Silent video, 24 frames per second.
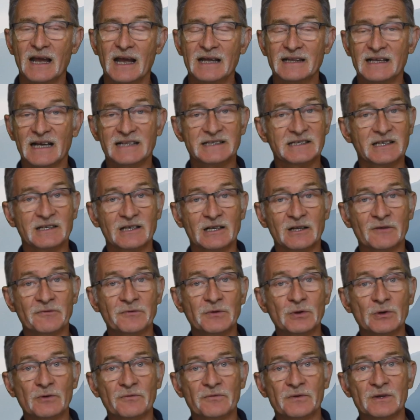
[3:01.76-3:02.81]
And that's a little
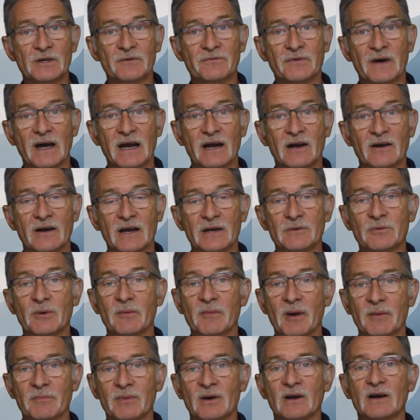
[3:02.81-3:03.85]
fuel for the fire. And
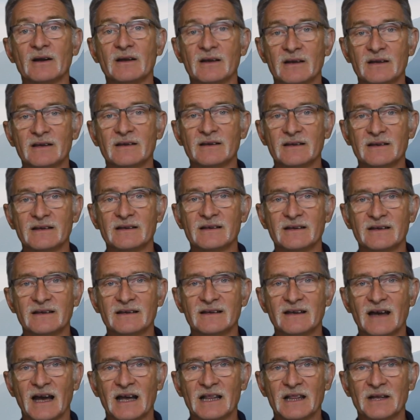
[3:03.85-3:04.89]
remember,
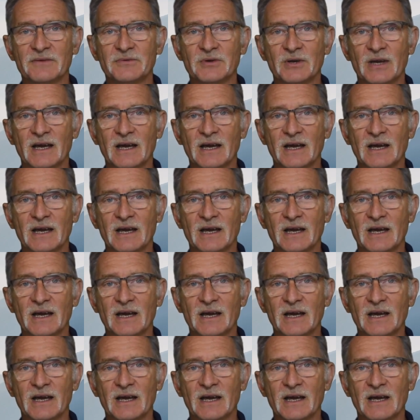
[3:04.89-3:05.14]
I love you